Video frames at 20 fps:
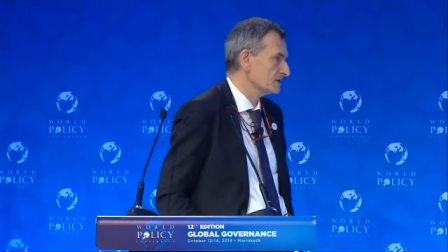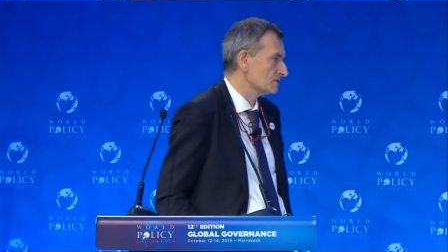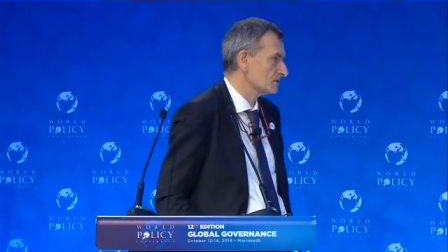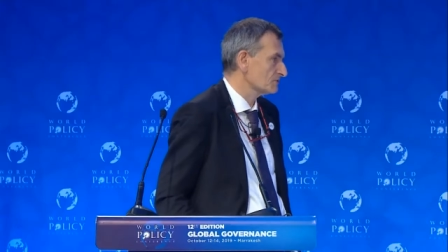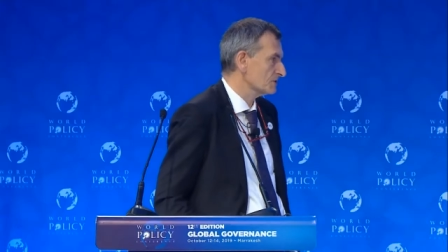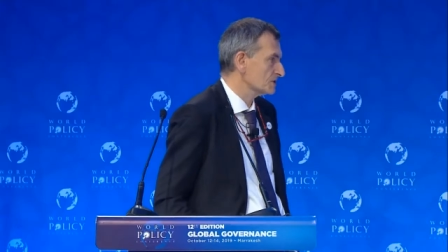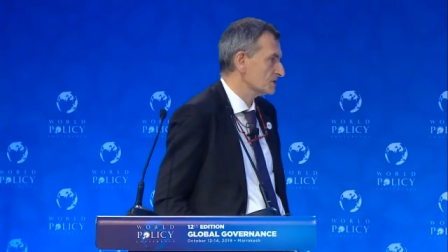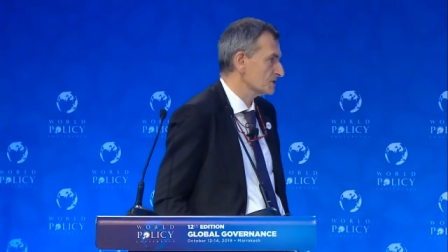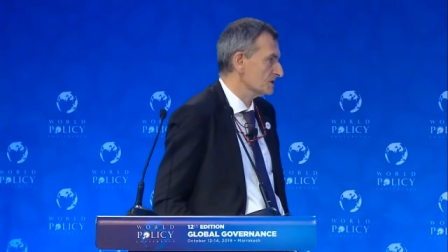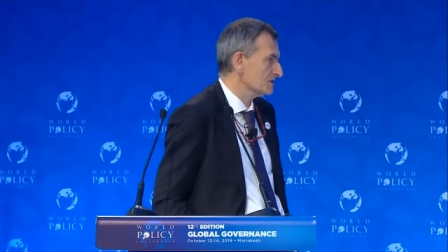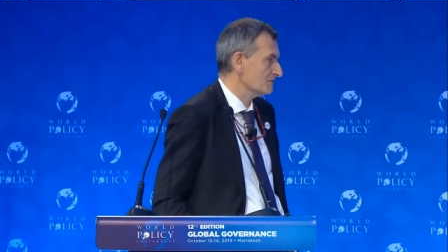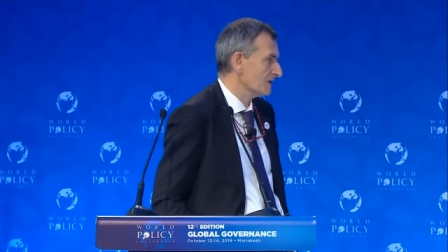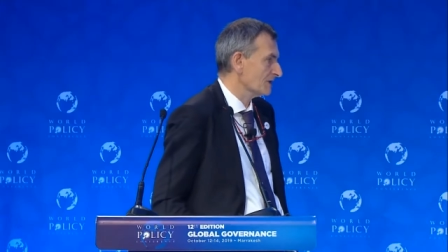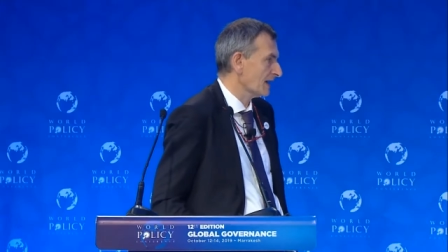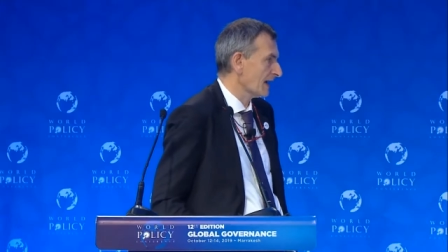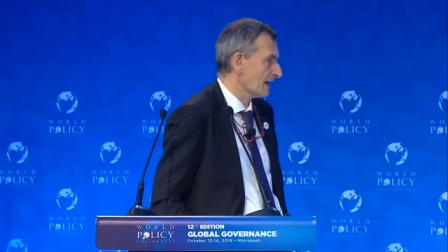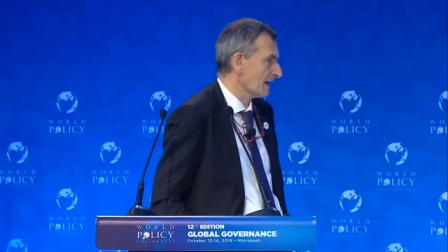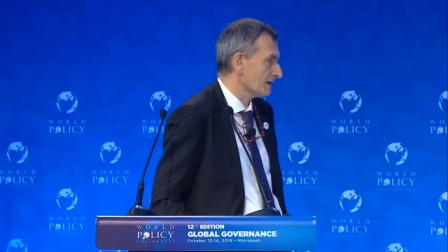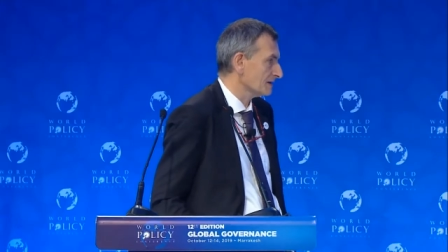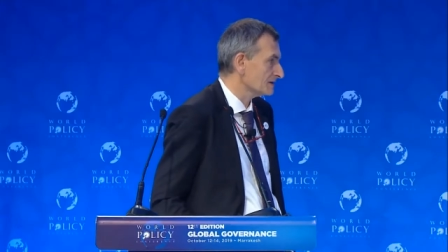the receiving
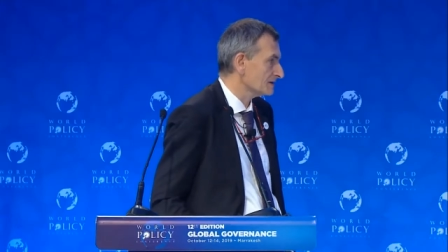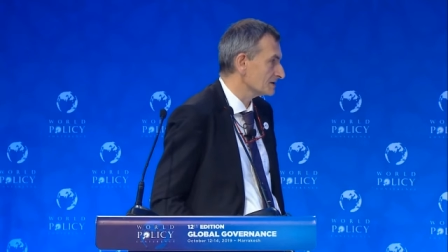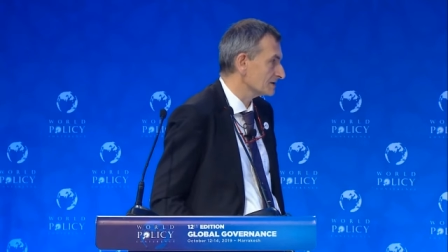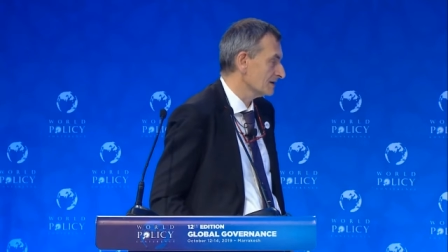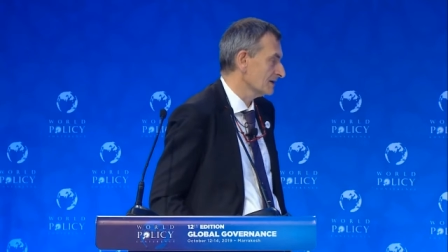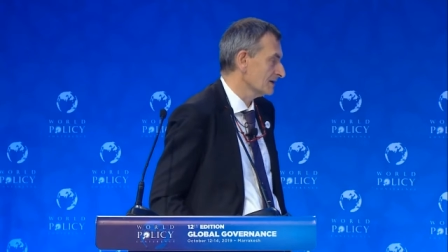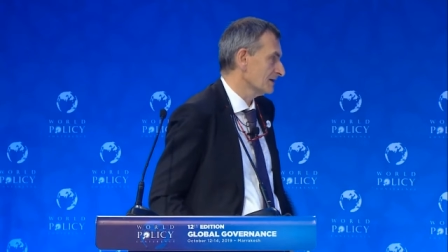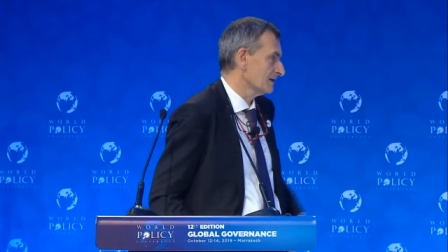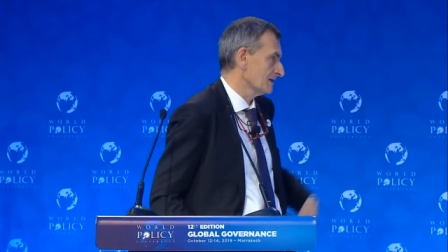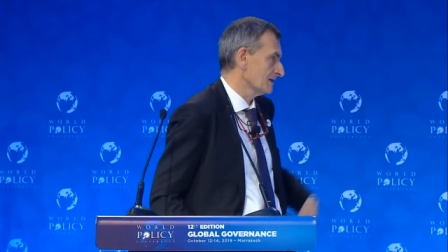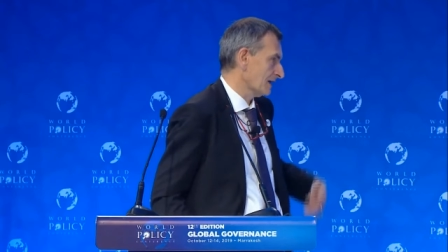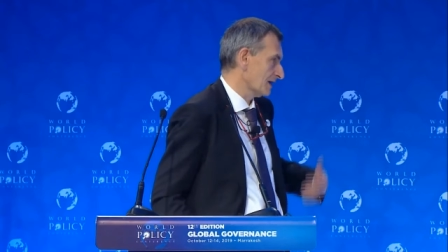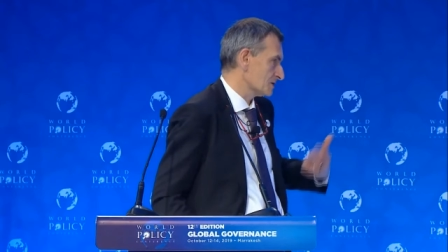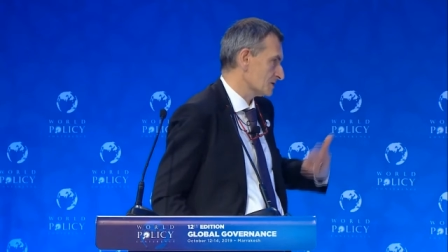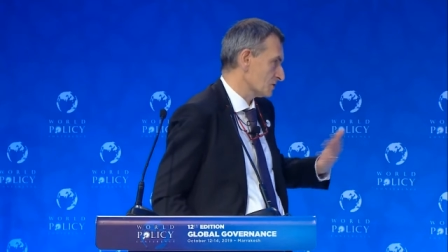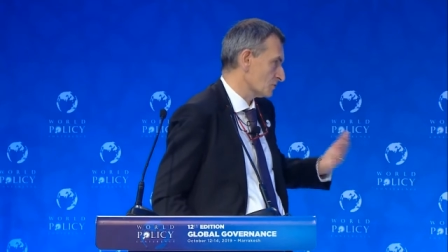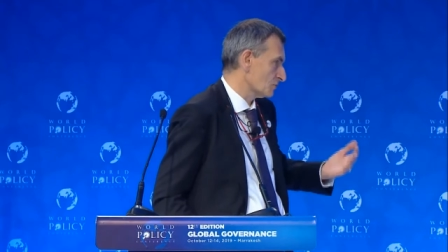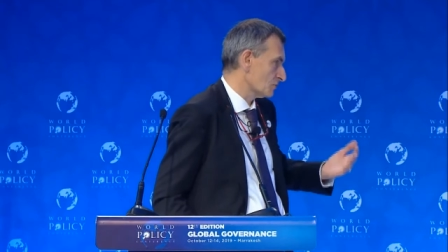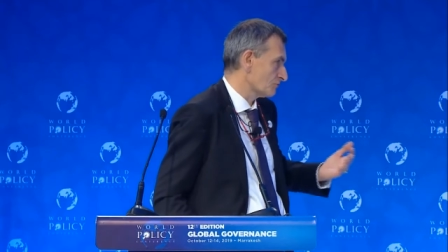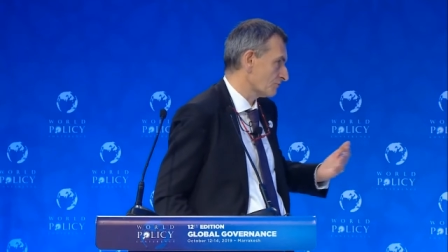end, as
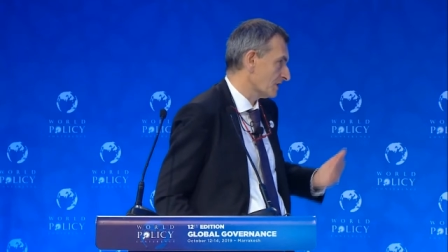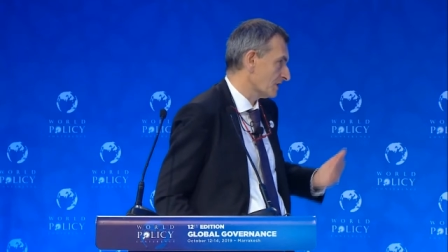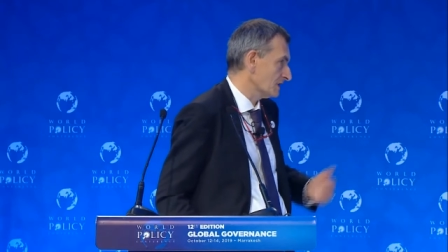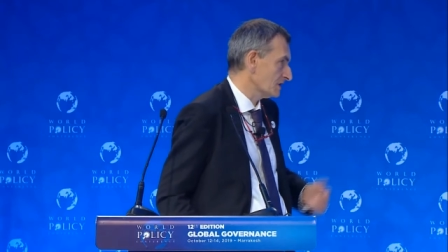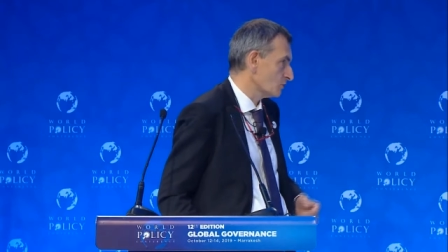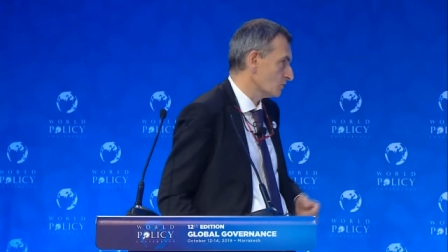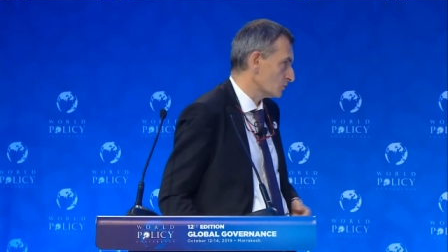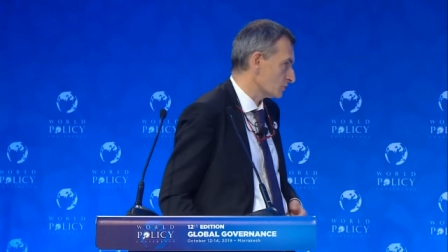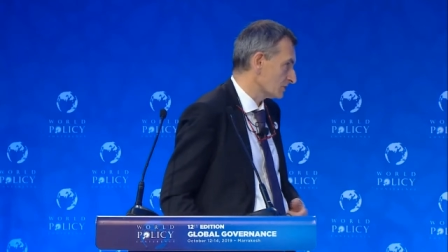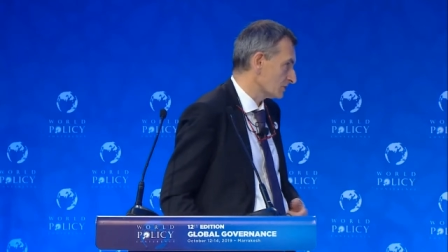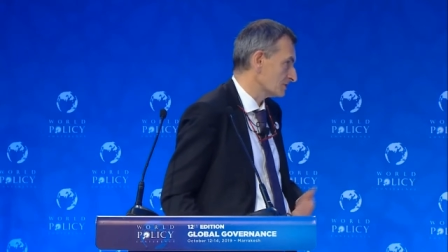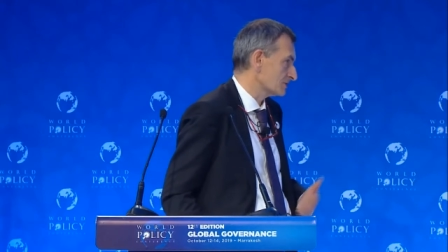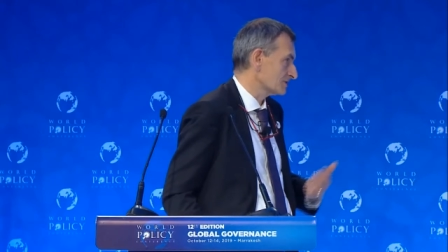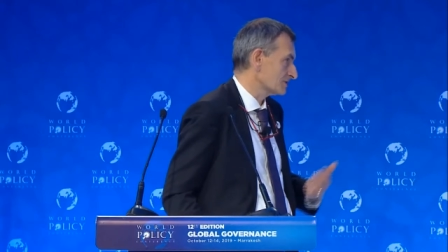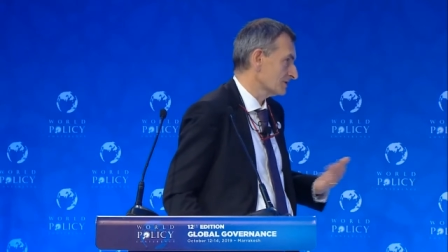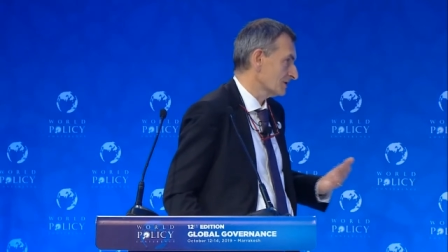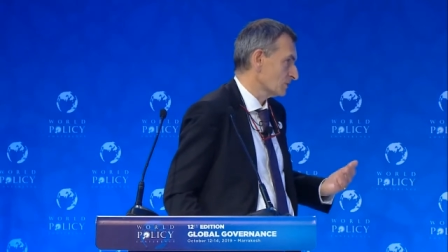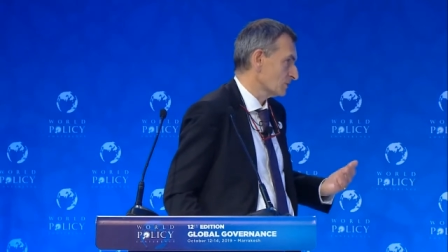it already looked